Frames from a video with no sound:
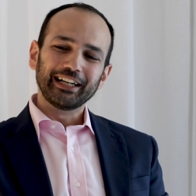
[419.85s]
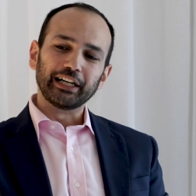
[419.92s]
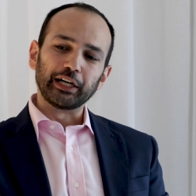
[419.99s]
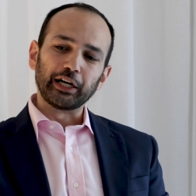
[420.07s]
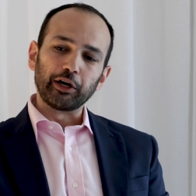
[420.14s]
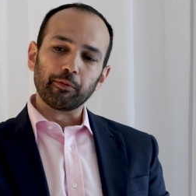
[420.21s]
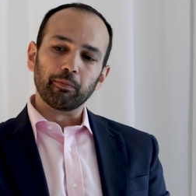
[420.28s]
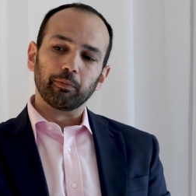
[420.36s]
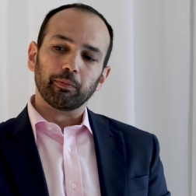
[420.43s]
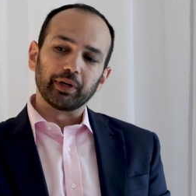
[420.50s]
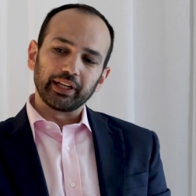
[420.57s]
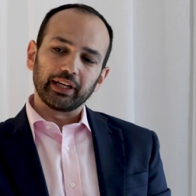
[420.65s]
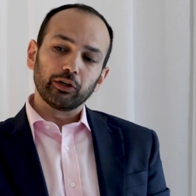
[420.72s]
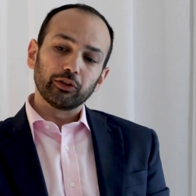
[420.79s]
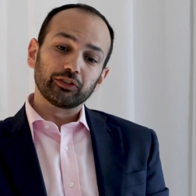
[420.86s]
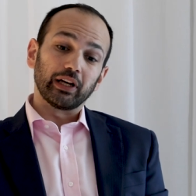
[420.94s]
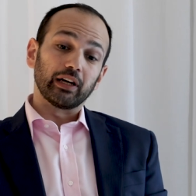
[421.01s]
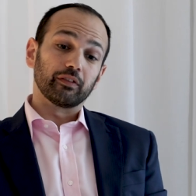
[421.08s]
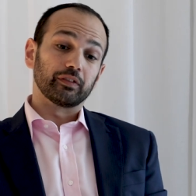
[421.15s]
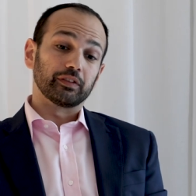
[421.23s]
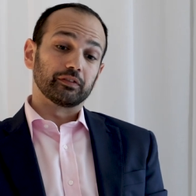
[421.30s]
Um, but I also
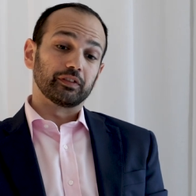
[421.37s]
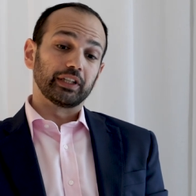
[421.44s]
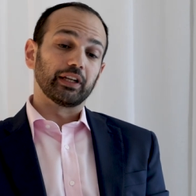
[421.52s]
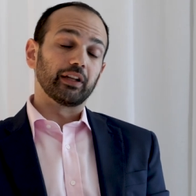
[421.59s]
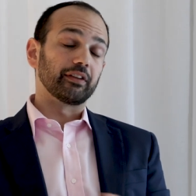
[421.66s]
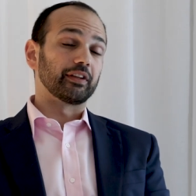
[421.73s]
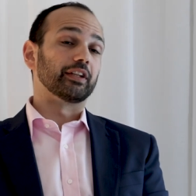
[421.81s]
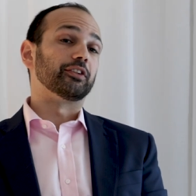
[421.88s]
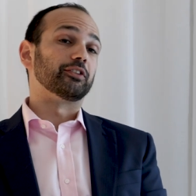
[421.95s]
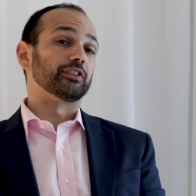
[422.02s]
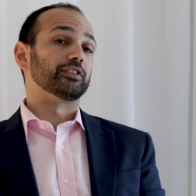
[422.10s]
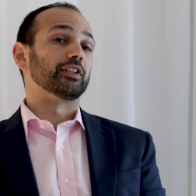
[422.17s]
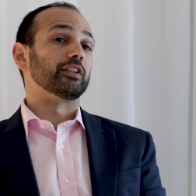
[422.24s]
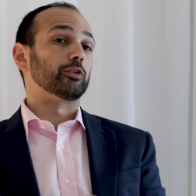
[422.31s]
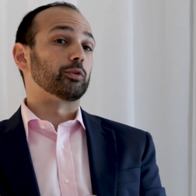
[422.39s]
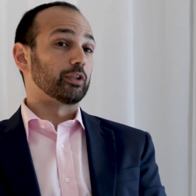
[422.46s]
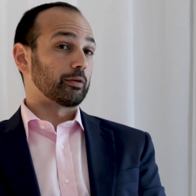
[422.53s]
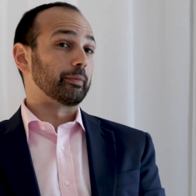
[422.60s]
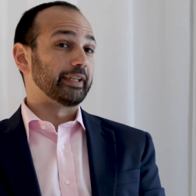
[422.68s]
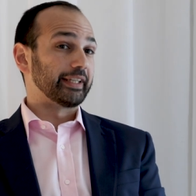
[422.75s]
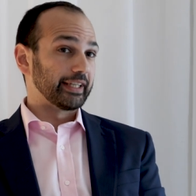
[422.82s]
have a very healthy interest in
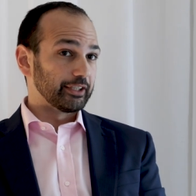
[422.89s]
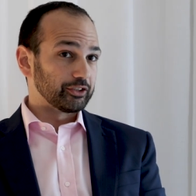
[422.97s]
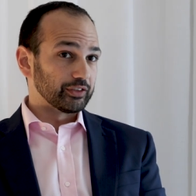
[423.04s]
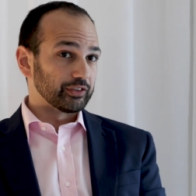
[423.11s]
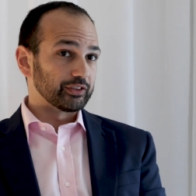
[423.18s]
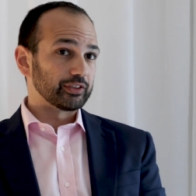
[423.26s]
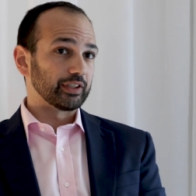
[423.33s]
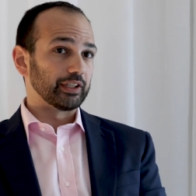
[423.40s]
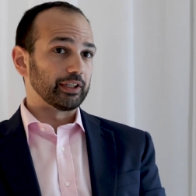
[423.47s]
quantum communications.